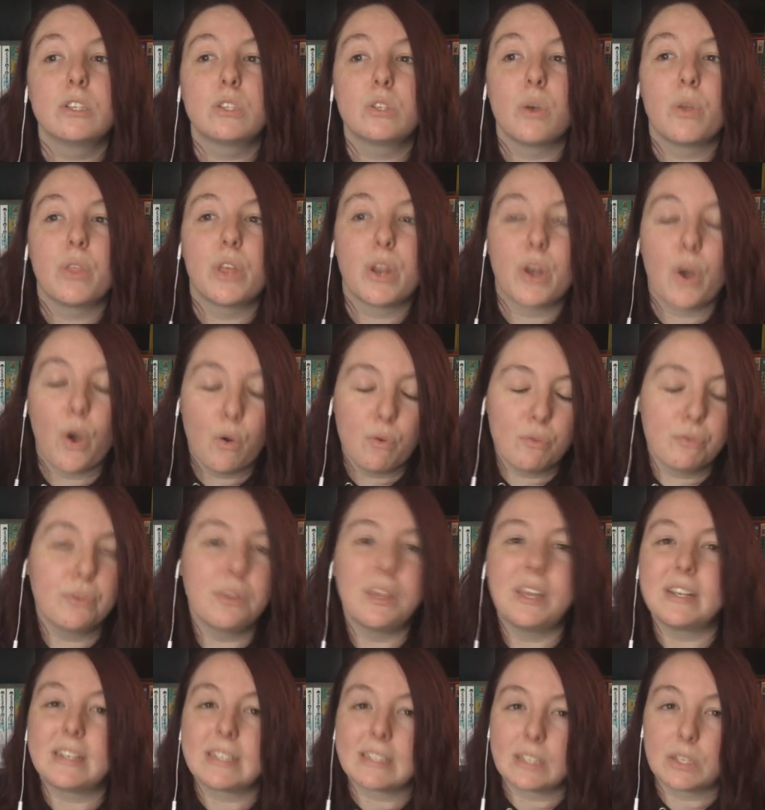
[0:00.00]
so that
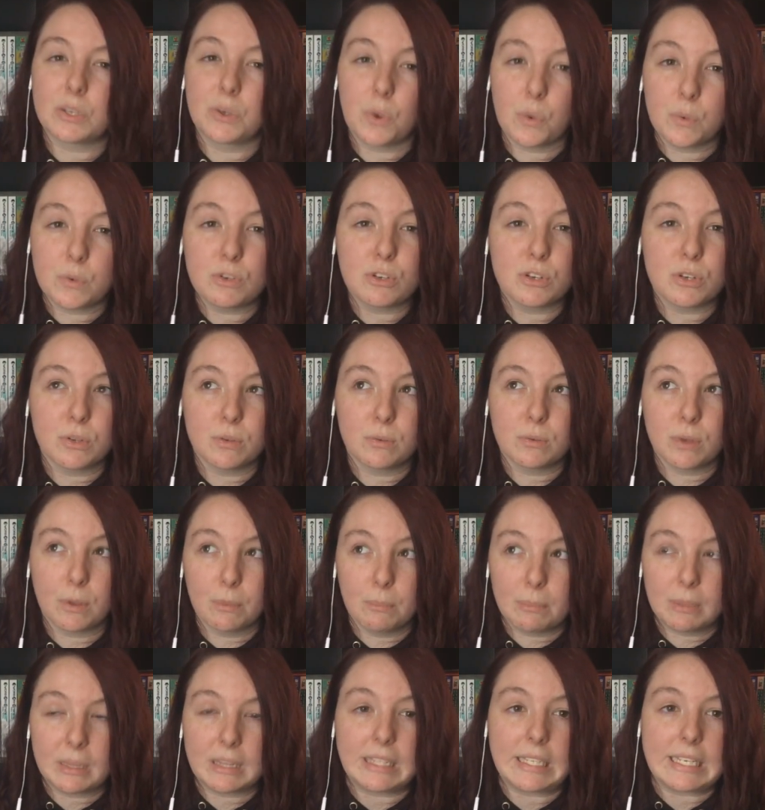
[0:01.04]
hopefully it doesn't go to
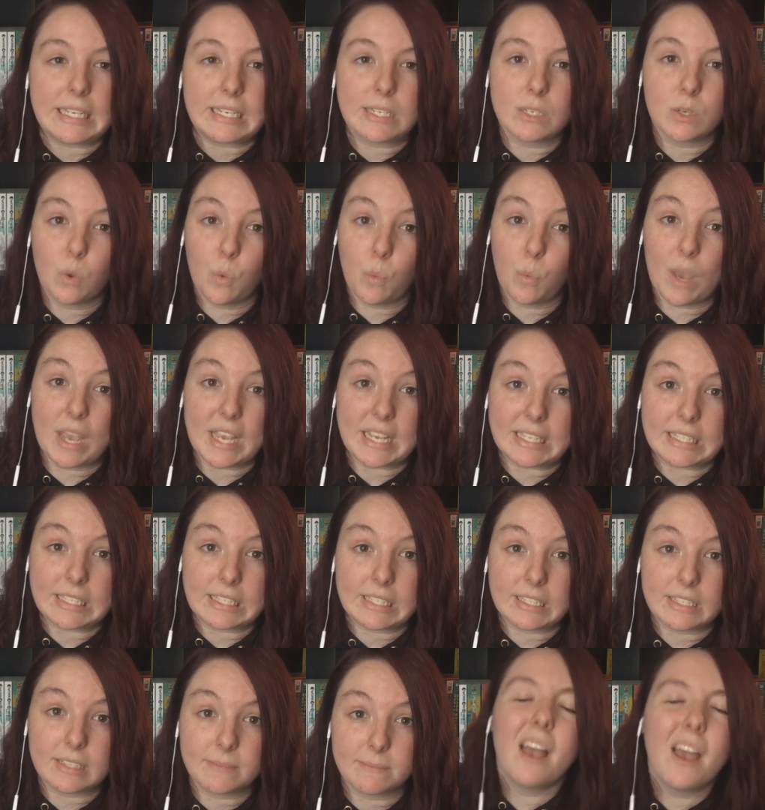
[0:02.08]
complete
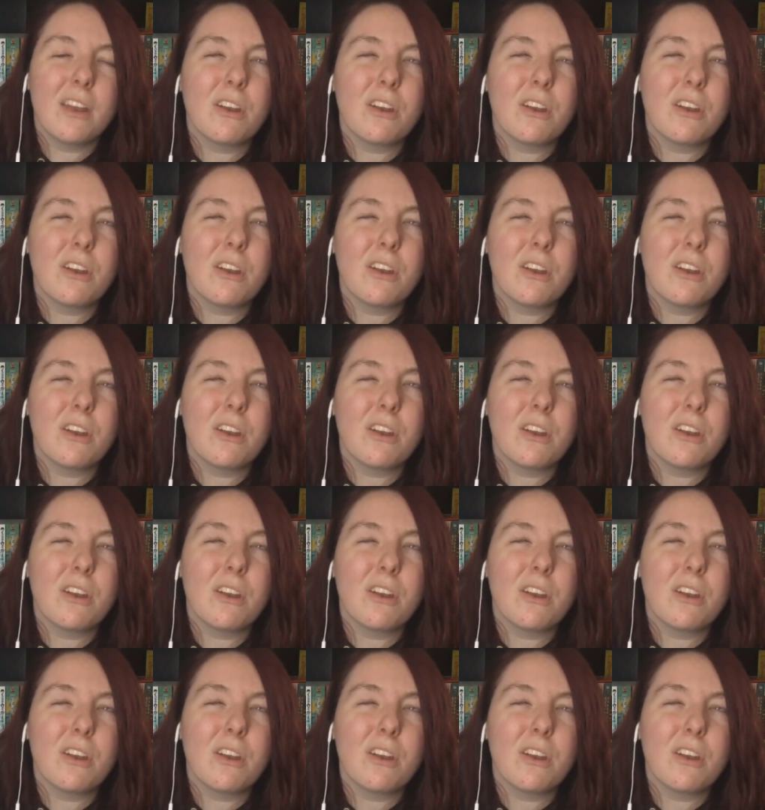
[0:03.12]
waste.